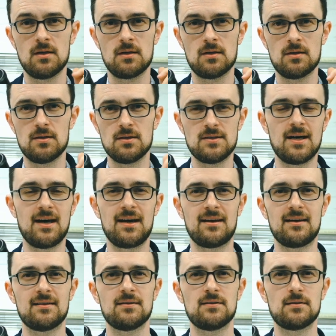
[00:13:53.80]
the
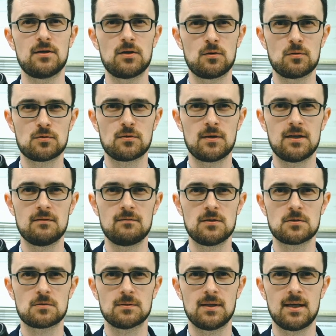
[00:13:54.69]
data that you're trying to
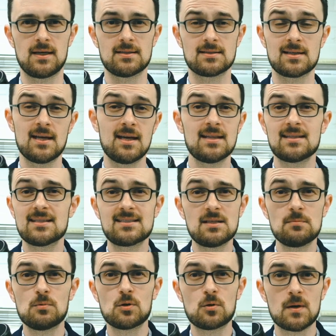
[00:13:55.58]
visualize. The
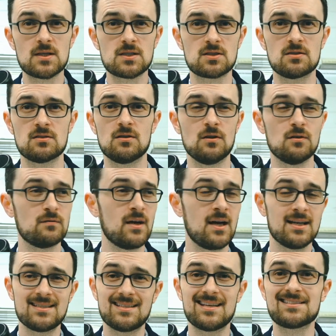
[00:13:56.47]
simple question of,
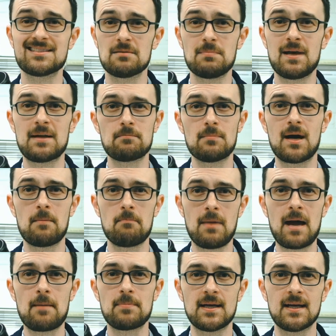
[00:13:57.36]
does it make my
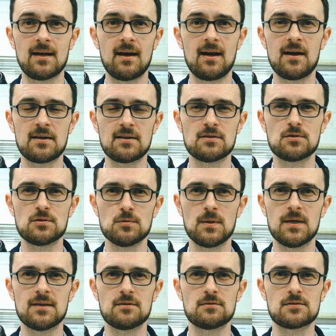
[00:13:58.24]
mapping harder to
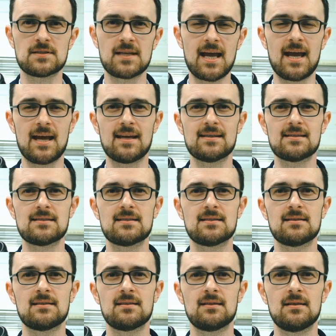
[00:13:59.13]
understand,
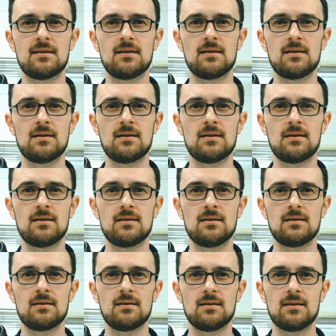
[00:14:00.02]

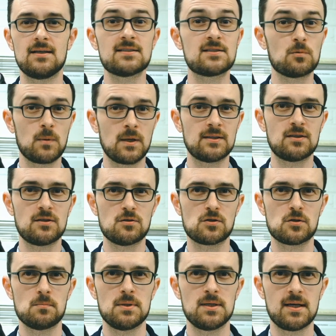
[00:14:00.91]
is the one that you
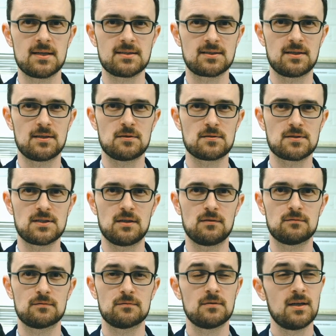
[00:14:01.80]
should be asking
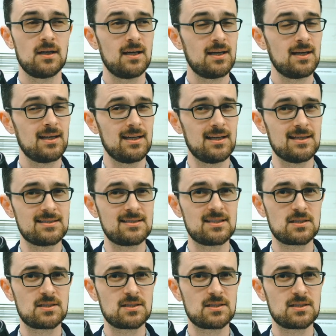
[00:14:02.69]
yourself. Is this